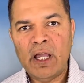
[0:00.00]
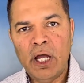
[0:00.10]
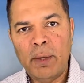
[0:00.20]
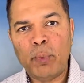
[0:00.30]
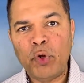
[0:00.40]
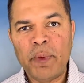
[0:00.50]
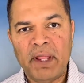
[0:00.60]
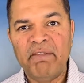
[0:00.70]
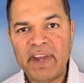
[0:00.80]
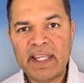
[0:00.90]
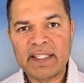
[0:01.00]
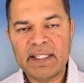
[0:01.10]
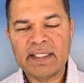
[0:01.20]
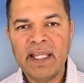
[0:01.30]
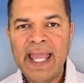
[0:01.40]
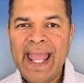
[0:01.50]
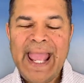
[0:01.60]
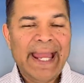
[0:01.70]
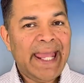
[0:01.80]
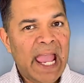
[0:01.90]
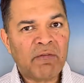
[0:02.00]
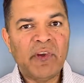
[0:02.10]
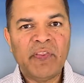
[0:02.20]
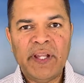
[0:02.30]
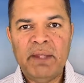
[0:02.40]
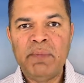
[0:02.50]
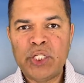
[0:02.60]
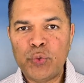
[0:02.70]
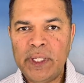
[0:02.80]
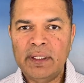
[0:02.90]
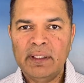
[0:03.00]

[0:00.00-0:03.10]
on a permanent basis, and everything in between.